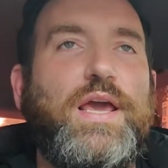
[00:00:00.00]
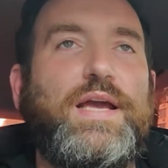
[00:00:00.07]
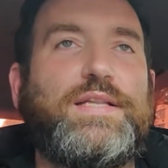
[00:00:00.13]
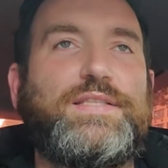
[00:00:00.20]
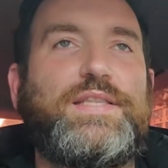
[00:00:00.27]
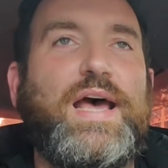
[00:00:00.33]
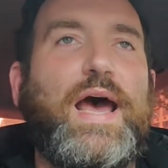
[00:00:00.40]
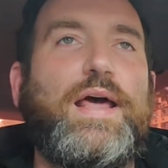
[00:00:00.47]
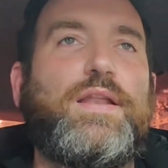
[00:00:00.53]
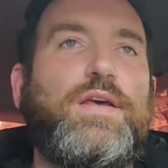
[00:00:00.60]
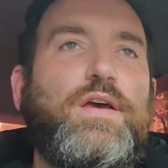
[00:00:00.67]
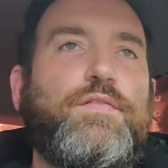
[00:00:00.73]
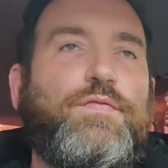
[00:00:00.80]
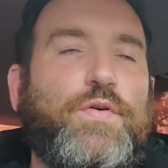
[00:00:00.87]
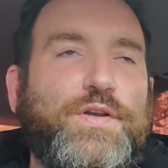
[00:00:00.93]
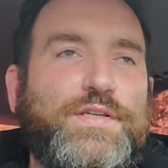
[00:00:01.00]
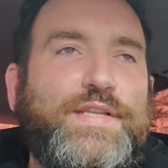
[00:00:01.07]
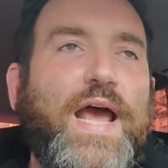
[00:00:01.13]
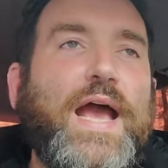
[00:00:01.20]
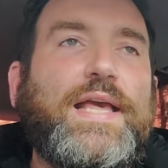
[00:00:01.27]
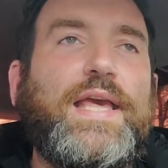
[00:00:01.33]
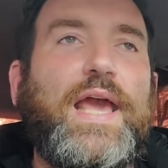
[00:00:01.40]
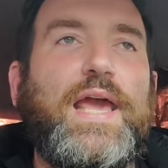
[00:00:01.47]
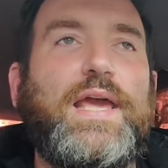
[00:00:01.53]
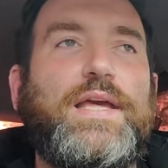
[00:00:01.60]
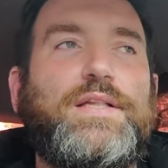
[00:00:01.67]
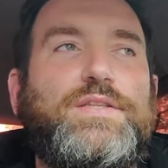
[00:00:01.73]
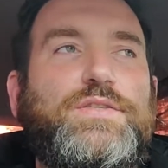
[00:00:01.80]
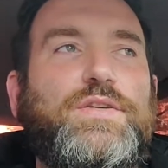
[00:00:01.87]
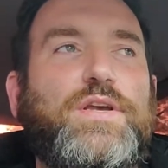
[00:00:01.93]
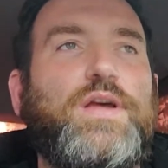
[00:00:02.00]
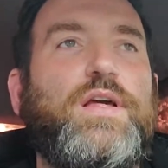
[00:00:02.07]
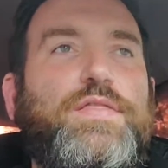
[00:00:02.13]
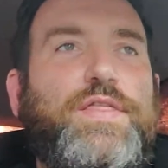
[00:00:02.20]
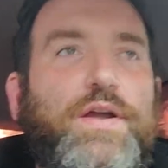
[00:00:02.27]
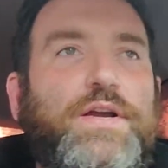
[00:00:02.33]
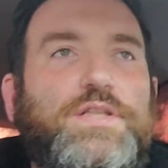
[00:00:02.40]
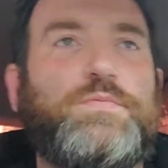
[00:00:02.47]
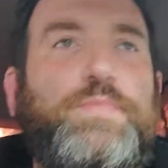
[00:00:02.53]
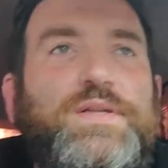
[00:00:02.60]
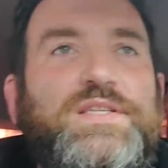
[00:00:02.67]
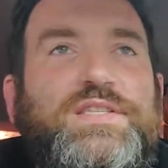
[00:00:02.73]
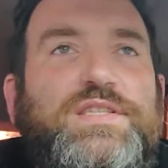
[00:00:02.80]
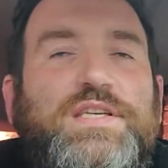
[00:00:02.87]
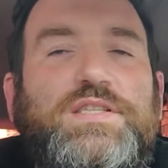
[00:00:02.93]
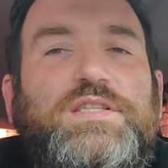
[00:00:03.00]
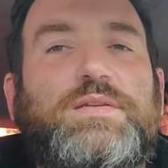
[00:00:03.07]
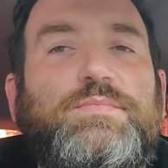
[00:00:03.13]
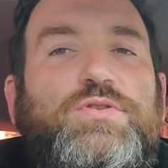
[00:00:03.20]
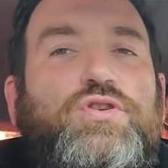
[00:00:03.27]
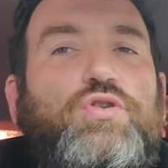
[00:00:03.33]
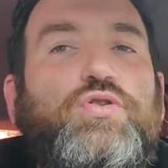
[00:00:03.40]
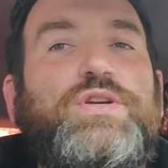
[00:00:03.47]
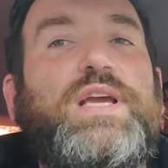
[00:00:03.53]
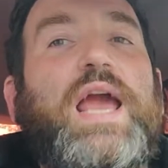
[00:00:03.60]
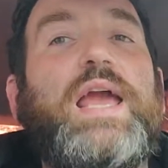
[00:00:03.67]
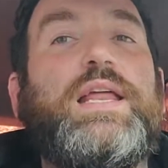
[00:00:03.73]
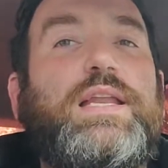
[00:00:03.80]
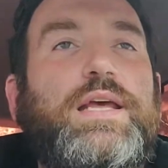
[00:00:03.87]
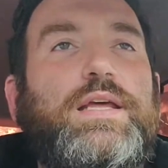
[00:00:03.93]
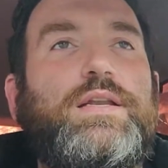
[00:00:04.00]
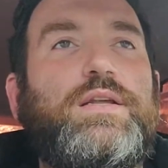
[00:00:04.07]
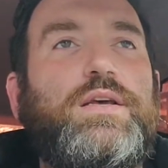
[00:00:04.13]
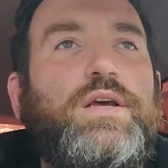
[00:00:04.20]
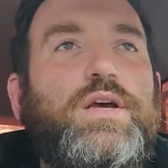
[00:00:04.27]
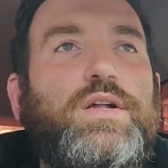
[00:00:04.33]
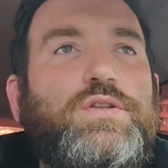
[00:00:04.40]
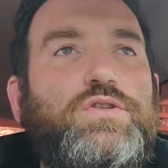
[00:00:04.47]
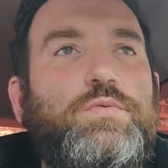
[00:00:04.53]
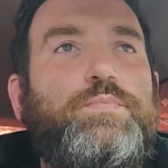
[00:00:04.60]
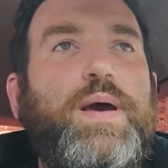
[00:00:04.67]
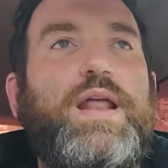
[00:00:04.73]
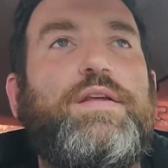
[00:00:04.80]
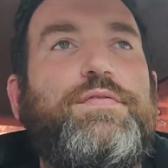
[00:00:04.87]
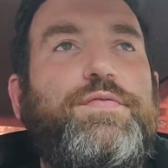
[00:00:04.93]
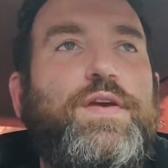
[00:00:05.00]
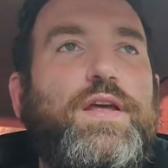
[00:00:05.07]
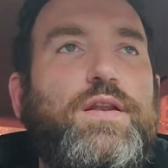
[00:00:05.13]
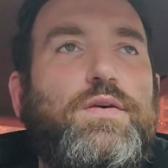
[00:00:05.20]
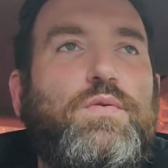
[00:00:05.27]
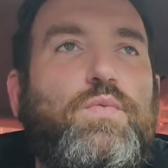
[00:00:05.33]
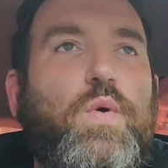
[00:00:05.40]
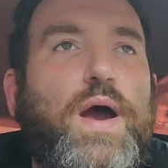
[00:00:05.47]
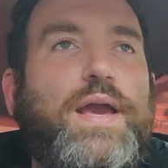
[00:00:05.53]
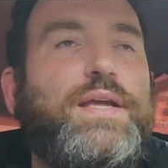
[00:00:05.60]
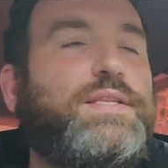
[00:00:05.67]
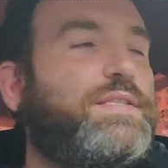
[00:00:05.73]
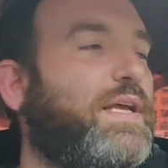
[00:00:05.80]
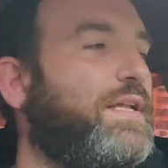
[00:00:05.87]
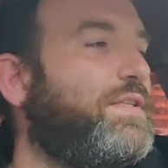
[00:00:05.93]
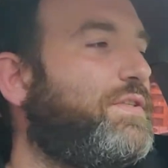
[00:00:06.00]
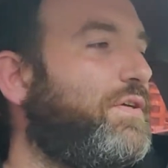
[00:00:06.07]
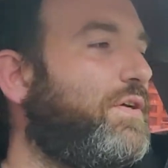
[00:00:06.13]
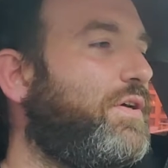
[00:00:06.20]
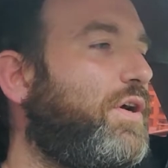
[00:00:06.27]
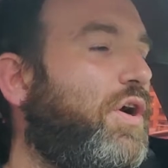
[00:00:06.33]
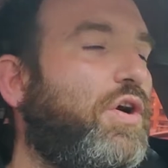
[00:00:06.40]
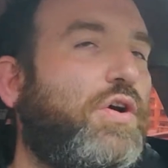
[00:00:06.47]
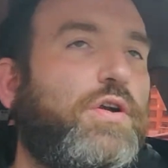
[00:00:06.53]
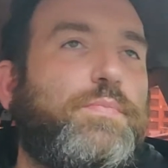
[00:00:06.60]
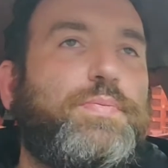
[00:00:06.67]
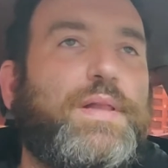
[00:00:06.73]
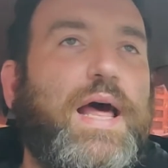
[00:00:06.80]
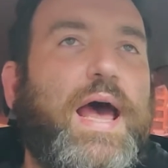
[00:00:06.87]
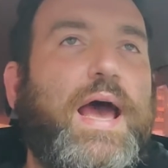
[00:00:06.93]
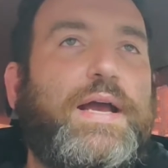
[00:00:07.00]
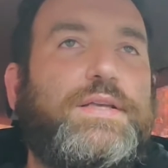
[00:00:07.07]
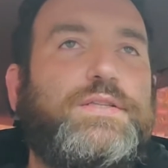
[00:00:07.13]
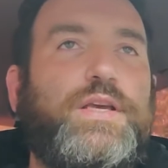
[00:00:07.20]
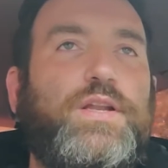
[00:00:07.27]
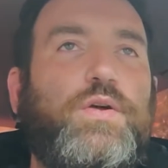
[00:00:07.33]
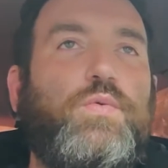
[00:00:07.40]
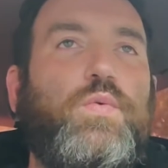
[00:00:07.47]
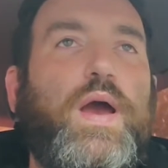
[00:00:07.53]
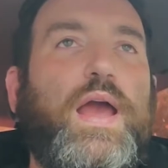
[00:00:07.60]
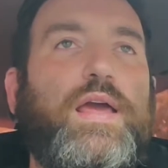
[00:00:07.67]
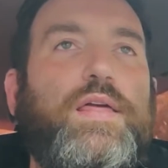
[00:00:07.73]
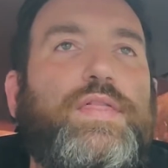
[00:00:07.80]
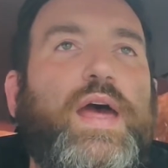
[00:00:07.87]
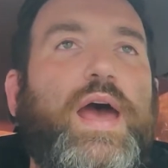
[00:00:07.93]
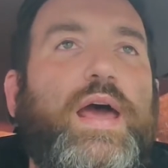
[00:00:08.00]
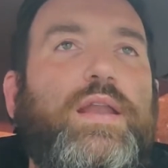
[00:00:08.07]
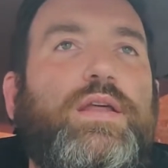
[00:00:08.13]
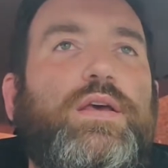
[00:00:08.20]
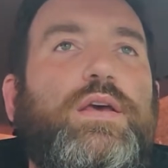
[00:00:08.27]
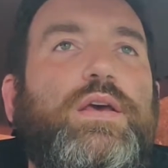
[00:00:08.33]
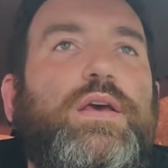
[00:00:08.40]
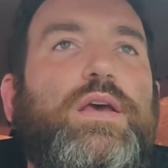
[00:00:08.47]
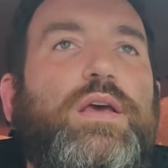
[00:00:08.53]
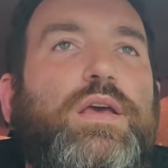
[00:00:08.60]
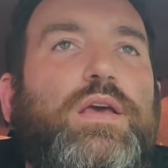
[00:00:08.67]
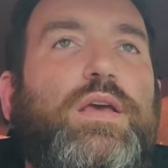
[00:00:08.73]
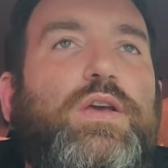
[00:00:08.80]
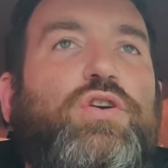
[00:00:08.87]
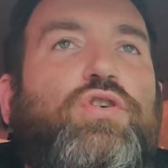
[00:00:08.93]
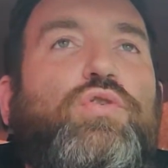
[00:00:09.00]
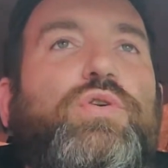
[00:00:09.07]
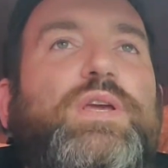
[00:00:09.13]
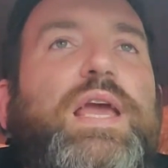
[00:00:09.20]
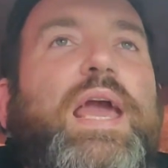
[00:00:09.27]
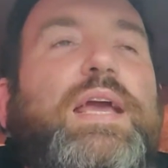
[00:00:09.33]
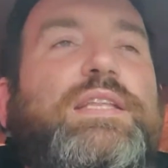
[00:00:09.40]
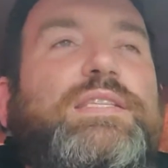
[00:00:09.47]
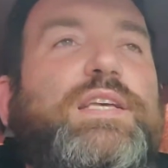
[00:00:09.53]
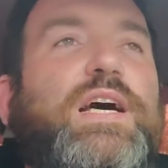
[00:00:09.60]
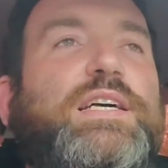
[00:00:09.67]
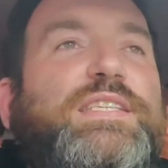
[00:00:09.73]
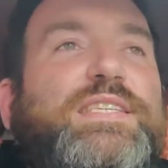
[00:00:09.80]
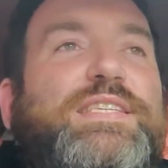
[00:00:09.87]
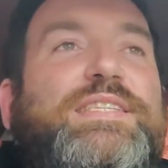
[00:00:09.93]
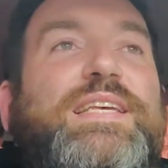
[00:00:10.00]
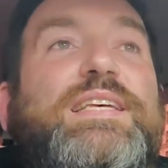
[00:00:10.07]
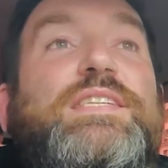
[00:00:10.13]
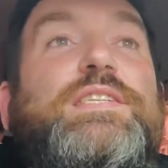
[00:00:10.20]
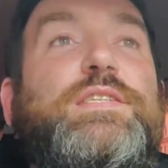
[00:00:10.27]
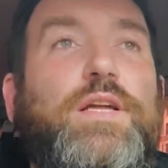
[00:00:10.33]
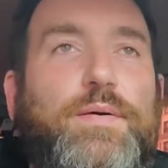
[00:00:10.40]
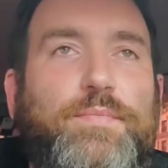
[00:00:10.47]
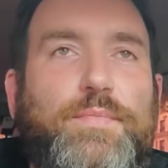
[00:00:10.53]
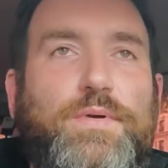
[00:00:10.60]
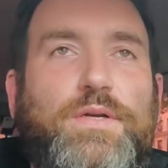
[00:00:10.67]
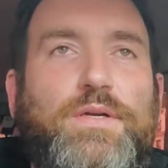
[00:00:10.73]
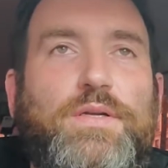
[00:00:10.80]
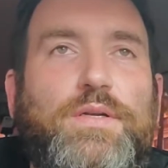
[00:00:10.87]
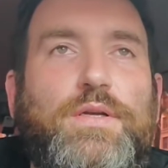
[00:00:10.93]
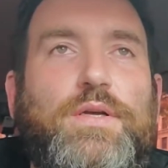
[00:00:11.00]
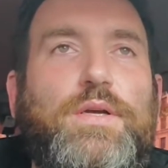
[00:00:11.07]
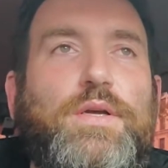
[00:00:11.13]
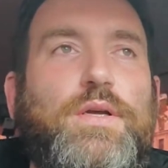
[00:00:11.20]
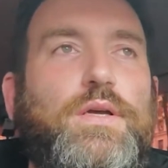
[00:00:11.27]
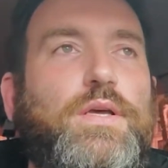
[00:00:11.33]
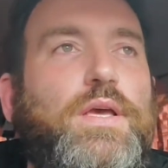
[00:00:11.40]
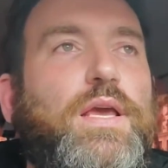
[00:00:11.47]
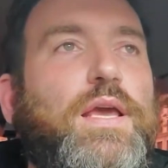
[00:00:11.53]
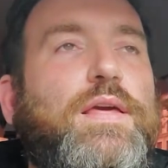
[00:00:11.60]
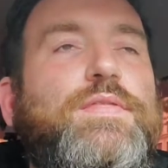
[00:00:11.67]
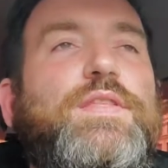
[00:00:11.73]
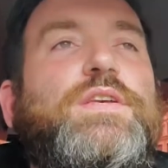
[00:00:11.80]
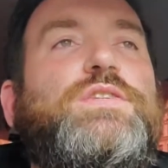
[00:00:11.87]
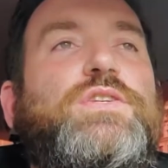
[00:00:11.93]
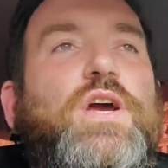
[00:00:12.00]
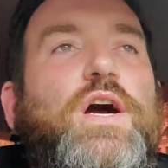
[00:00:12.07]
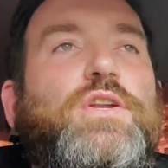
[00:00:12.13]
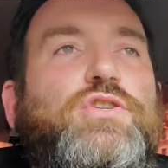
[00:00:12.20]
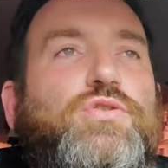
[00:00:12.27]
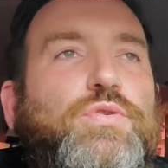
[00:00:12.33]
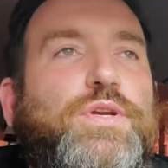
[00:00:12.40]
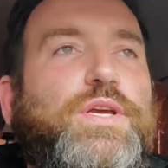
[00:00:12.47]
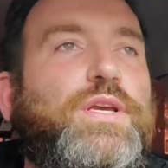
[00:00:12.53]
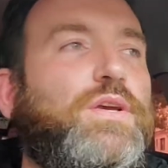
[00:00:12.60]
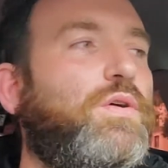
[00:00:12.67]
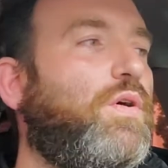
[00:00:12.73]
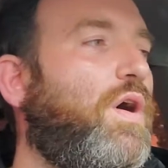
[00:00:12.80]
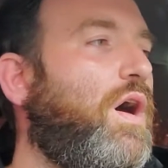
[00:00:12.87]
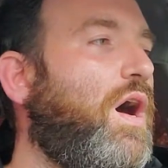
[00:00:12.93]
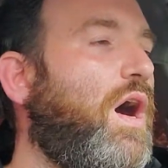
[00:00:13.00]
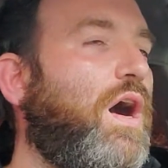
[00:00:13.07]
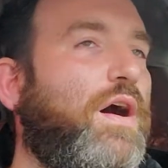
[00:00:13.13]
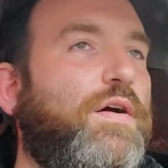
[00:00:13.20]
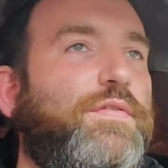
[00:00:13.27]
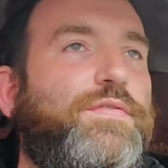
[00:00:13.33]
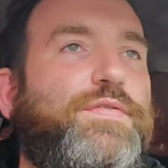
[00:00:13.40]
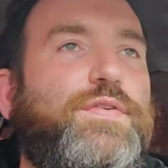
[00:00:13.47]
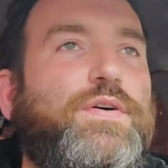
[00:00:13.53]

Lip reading: It's that for decades, there has been systems created to benefit whites and to hurt blacks in a way that creates a system in this country of